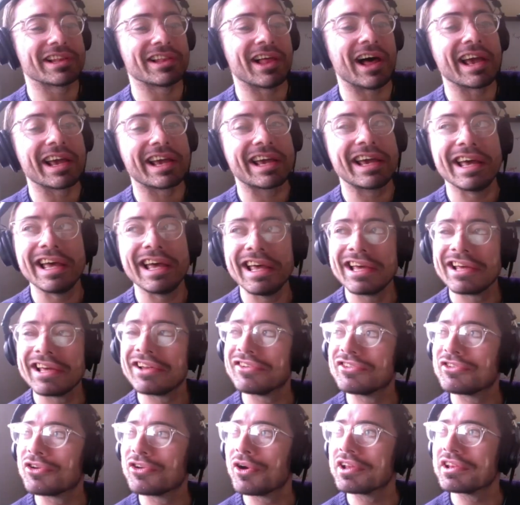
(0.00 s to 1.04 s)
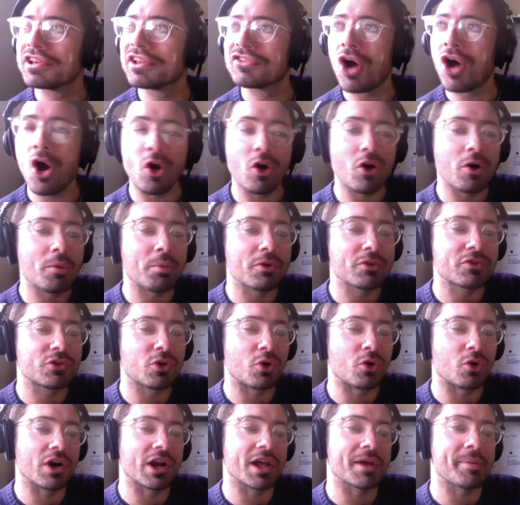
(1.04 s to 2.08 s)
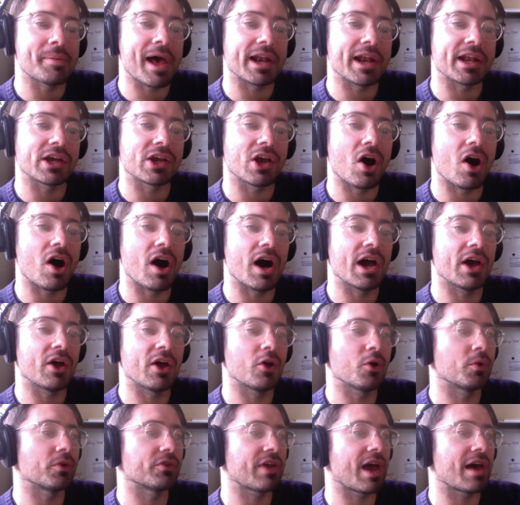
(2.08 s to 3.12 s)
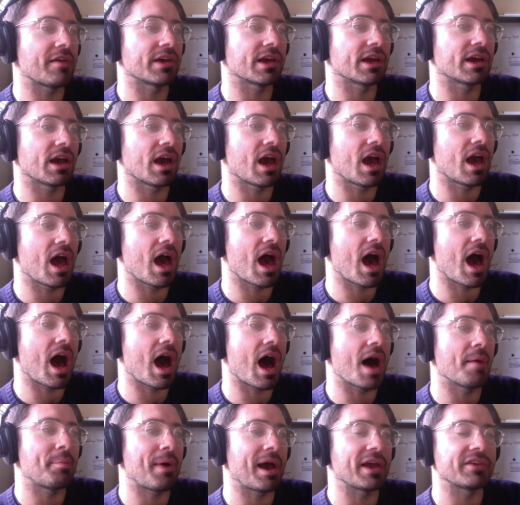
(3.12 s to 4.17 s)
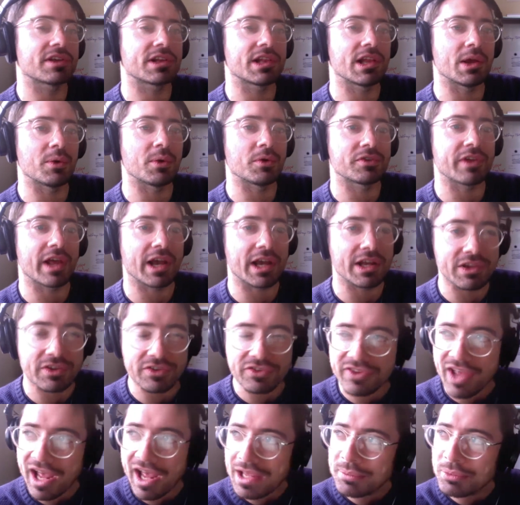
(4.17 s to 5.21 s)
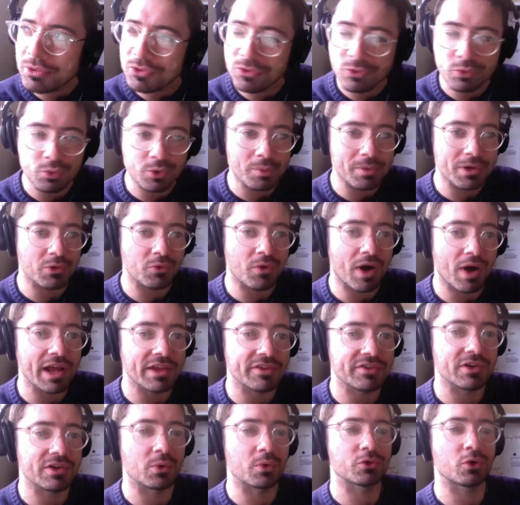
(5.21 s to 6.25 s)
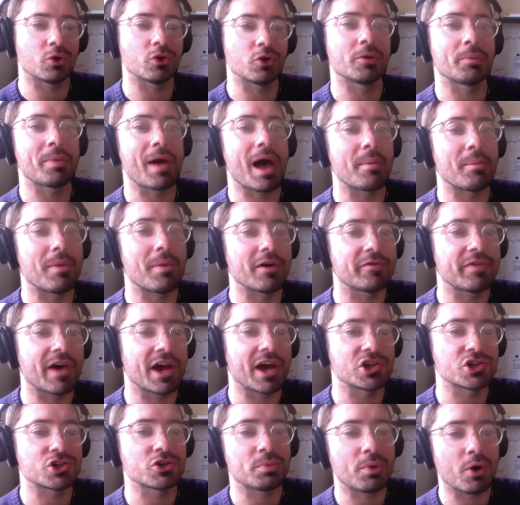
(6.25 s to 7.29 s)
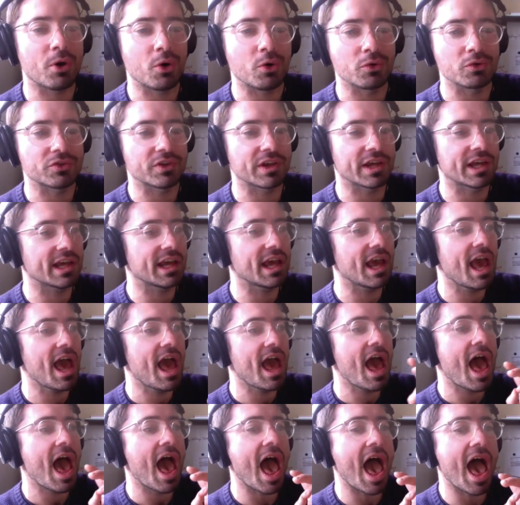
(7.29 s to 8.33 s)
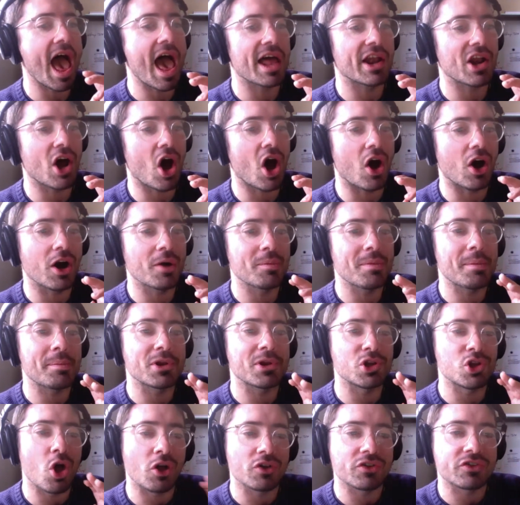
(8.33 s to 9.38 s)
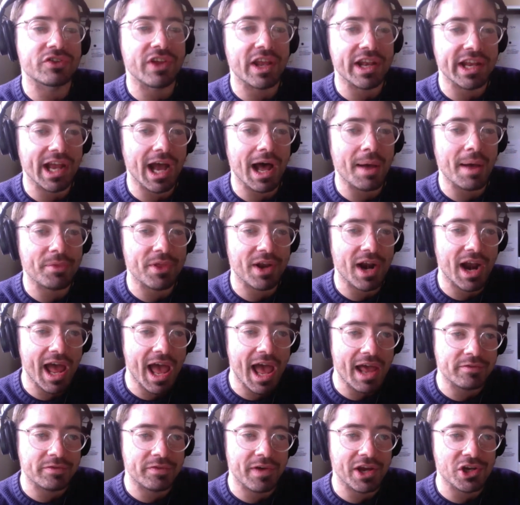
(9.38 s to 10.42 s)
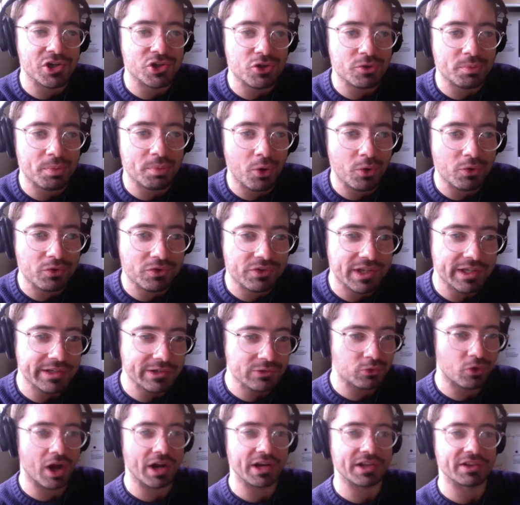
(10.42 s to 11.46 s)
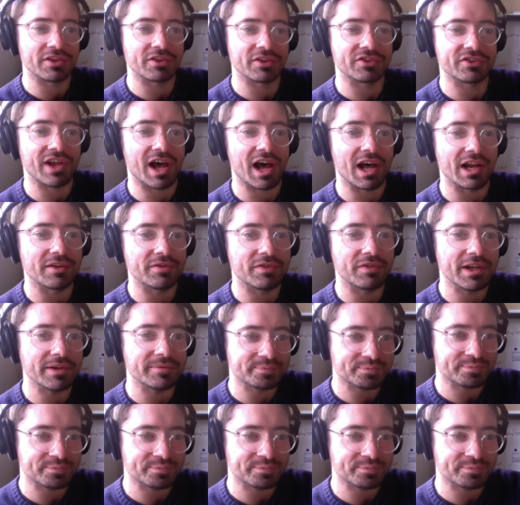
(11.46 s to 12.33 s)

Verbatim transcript: like doing this horrible story about a guy who was having uh, basically it was like a disabled swimming race, and it was all about my facial palsy. And I remember not setting up that I had facial palsy right at the start of it.